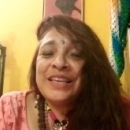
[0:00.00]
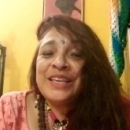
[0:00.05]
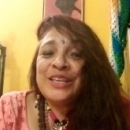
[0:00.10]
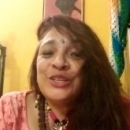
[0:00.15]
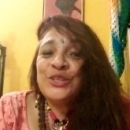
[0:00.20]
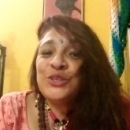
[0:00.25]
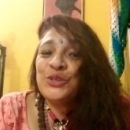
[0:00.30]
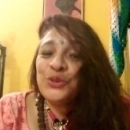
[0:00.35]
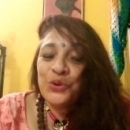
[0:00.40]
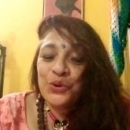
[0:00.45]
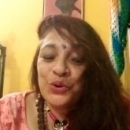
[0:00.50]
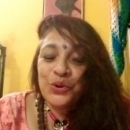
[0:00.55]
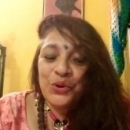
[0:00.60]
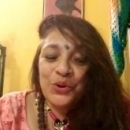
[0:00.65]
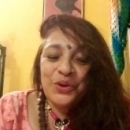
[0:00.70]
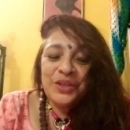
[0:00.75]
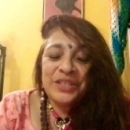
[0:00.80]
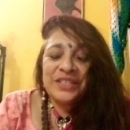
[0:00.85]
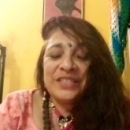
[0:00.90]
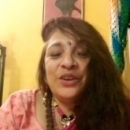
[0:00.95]

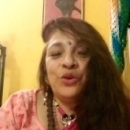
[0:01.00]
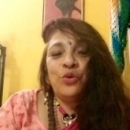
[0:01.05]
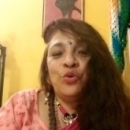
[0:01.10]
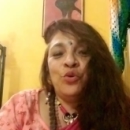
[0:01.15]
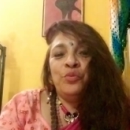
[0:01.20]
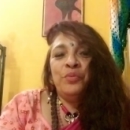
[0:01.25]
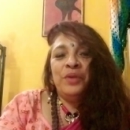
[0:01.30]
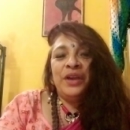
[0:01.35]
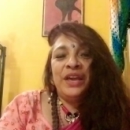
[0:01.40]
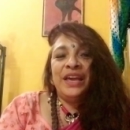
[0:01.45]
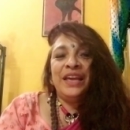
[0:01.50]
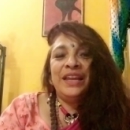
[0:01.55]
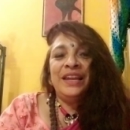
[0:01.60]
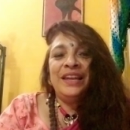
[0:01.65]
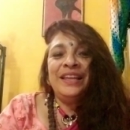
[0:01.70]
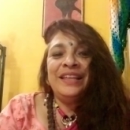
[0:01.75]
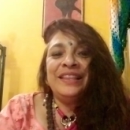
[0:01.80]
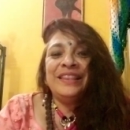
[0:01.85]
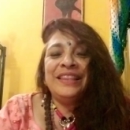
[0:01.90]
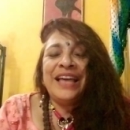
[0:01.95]
So it's a
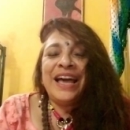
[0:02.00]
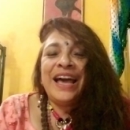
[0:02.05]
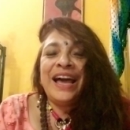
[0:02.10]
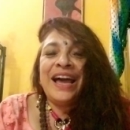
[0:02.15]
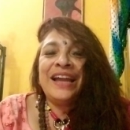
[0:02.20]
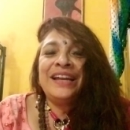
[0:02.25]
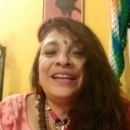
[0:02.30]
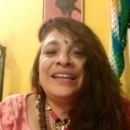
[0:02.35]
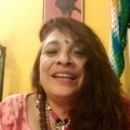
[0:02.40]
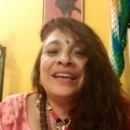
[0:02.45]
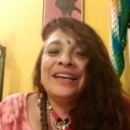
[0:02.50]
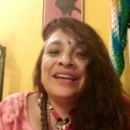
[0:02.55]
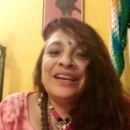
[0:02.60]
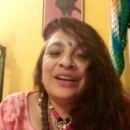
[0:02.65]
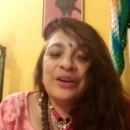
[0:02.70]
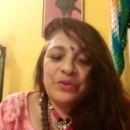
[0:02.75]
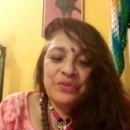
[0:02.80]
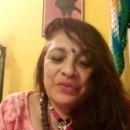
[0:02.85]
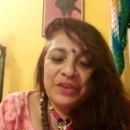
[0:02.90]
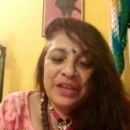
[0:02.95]
omen that
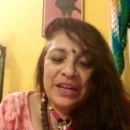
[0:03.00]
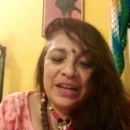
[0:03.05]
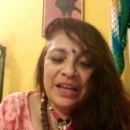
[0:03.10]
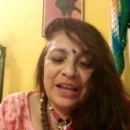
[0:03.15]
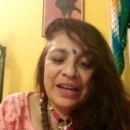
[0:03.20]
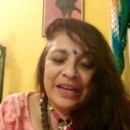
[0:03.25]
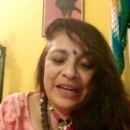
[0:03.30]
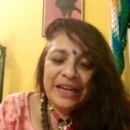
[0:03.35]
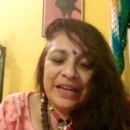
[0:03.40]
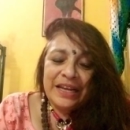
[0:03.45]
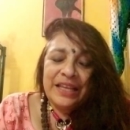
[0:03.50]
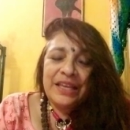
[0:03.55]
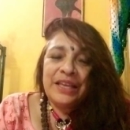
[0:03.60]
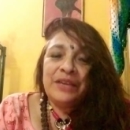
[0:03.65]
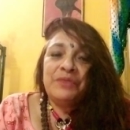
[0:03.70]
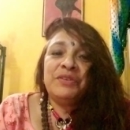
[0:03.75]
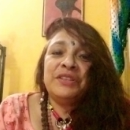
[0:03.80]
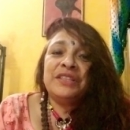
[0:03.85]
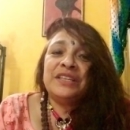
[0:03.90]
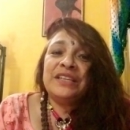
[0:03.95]
when a lady
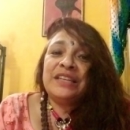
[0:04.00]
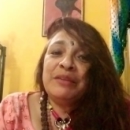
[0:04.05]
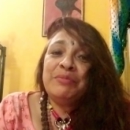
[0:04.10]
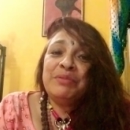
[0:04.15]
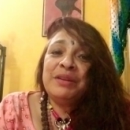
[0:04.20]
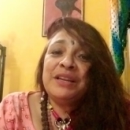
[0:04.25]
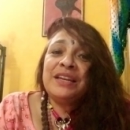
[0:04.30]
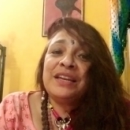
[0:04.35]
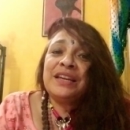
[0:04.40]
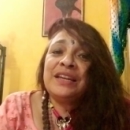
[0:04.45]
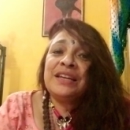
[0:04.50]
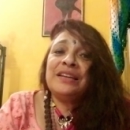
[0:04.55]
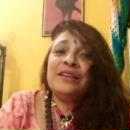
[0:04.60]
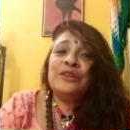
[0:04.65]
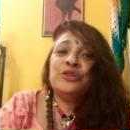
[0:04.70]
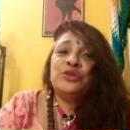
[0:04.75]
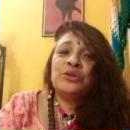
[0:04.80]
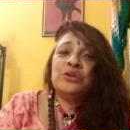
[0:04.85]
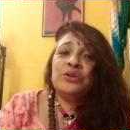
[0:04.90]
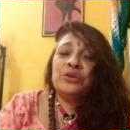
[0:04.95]
with a
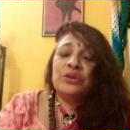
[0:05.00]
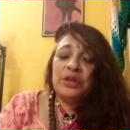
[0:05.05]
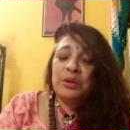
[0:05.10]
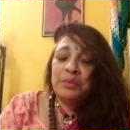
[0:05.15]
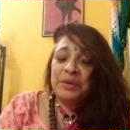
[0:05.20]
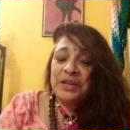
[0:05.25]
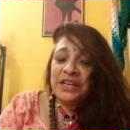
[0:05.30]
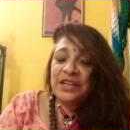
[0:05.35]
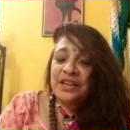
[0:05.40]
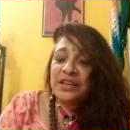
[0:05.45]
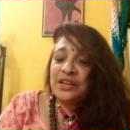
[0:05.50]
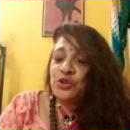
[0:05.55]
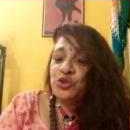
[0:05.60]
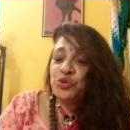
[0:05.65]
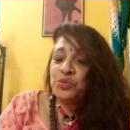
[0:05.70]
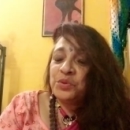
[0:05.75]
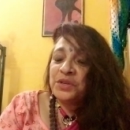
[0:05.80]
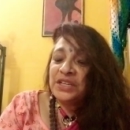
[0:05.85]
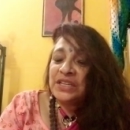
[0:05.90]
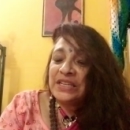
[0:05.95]
debilitated
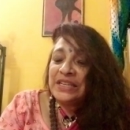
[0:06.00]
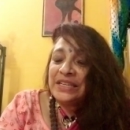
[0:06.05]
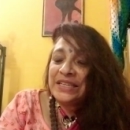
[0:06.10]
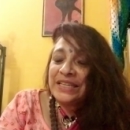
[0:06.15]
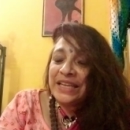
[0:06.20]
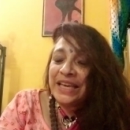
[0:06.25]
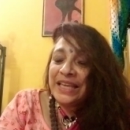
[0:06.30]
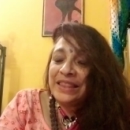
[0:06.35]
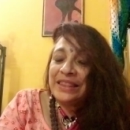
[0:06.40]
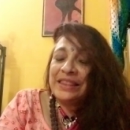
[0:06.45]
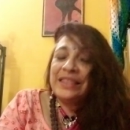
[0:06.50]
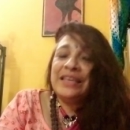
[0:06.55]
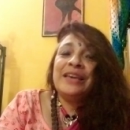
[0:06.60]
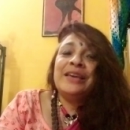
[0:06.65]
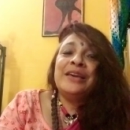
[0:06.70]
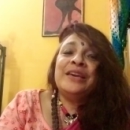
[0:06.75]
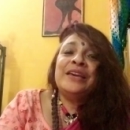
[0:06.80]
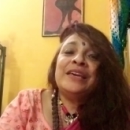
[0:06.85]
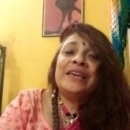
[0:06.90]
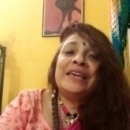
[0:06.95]
Jupiter in 10th
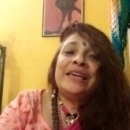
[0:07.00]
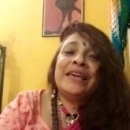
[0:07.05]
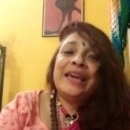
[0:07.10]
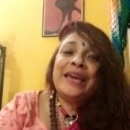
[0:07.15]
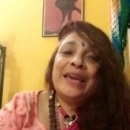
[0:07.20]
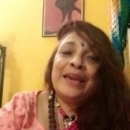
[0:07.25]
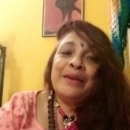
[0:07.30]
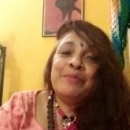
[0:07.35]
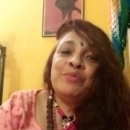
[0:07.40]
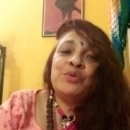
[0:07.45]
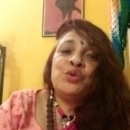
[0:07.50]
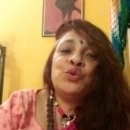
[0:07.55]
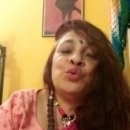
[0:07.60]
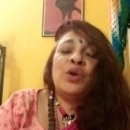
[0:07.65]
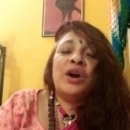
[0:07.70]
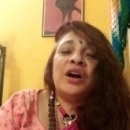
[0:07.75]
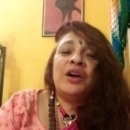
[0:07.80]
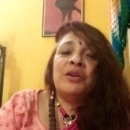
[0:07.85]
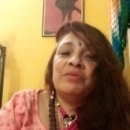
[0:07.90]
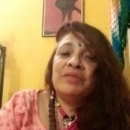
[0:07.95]
came to
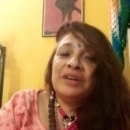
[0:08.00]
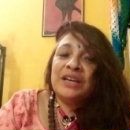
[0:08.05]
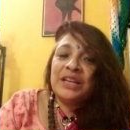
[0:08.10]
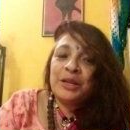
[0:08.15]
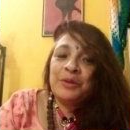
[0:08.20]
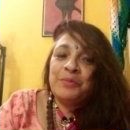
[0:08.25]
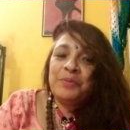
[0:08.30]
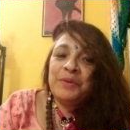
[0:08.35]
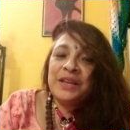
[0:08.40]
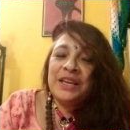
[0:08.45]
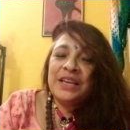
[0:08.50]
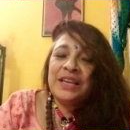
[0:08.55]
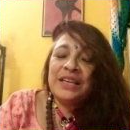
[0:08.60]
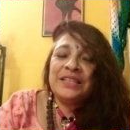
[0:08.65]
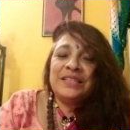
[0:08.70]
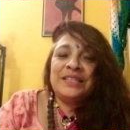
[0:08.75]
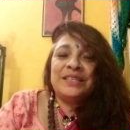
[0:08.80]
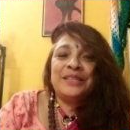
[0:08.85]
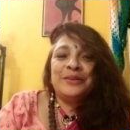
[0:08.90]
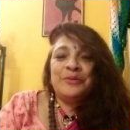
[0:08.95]
her
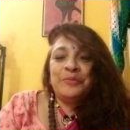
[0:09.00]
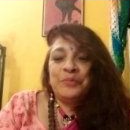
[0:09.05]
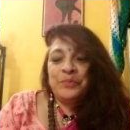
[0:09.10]
workplace,